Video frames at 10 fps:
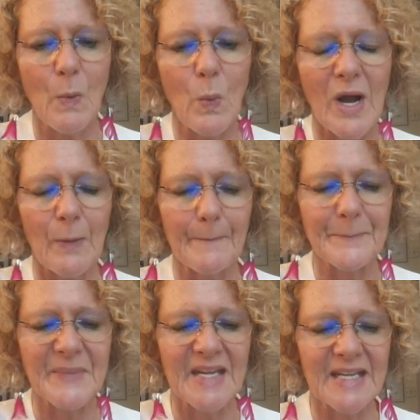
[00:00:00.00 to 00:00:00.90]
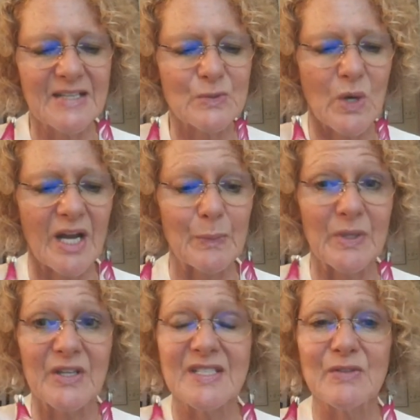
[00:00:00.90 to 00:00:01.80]
Well, here's why.
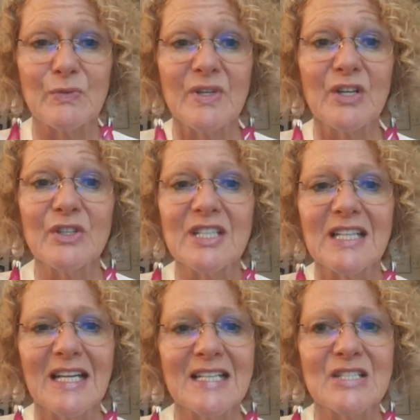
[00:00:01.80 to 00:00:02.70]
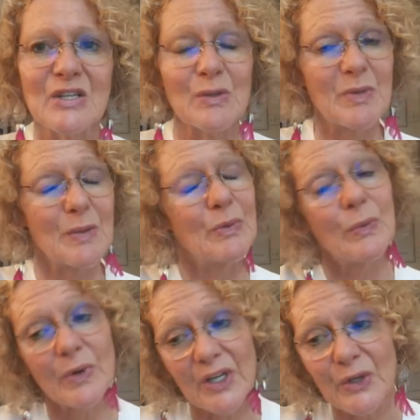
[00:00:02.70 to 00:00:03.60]
Because if we're good at lying to other
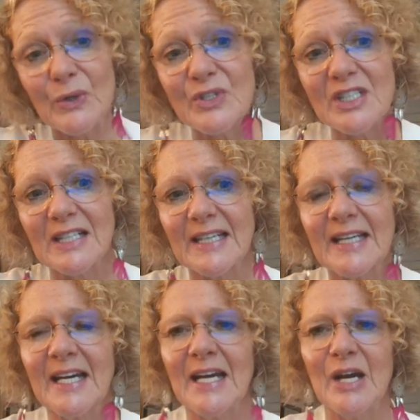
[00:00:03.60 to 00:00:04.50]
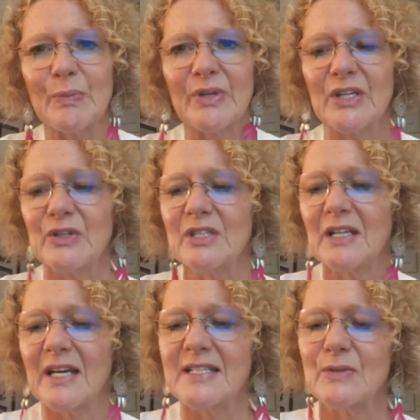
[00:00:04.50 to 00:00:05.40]
people, we're usually pretty good at
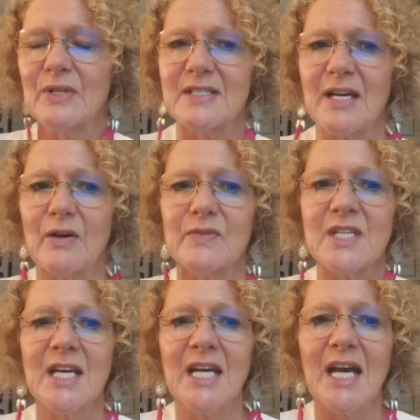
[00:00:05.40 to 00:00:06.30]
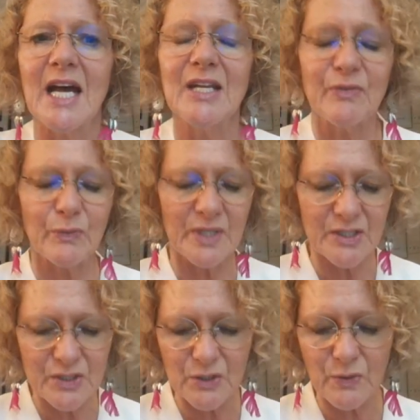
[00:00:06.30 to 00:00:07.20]
lying to ourselves. And if we
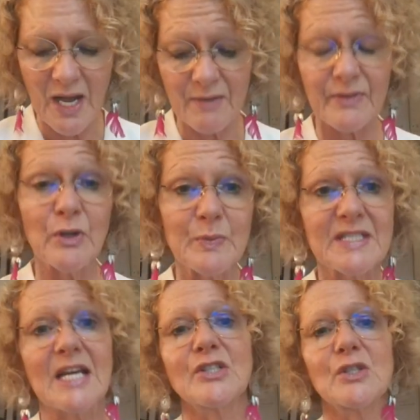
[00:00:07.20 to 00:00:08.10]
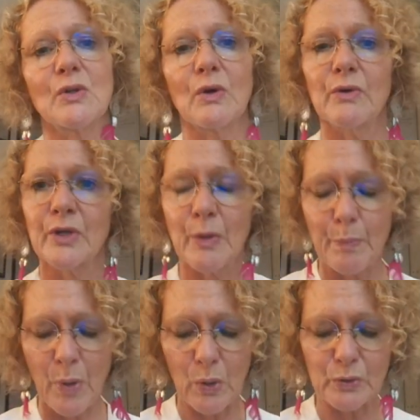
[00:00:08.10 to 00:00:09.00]
do have an obsession or a
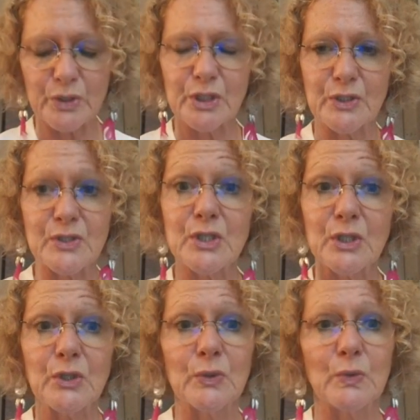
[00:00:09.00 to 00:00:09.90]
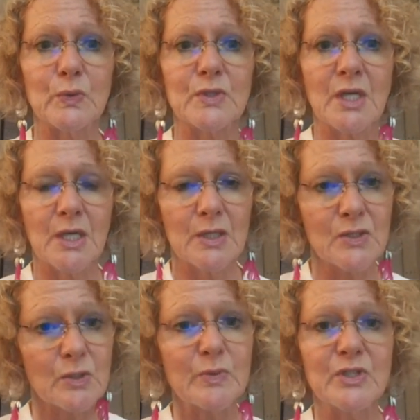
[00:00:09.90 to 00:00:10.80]
compulsion to use
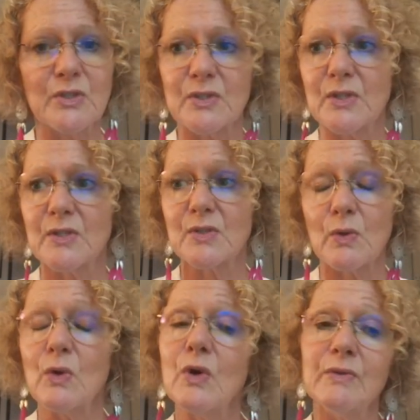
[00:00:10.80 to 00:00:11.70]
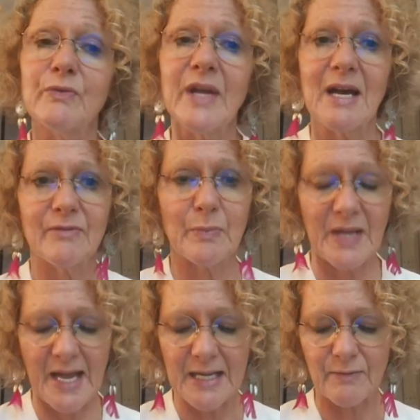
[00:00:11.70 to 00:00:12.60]
substances, or if we have a
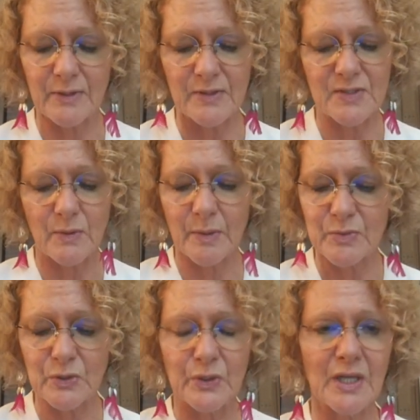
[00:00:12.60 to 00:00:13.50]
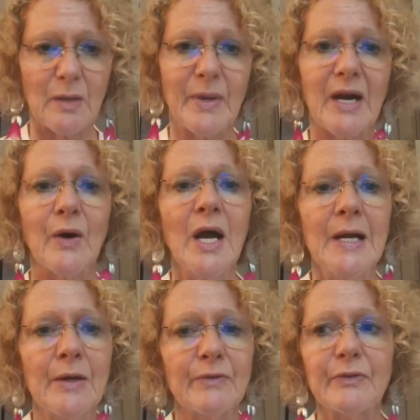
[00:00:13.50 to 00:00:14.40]
behavior, so I'm talking about
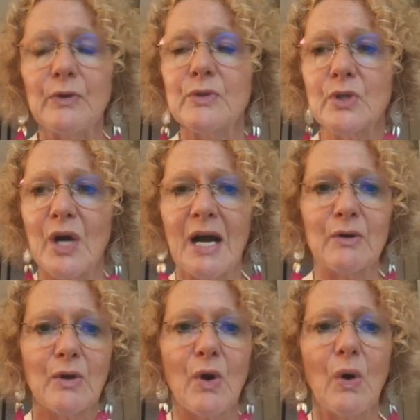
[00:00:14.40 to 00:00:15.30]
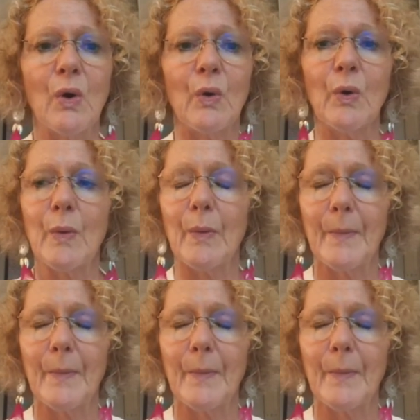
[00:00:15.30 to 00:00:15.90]
food or alcohol,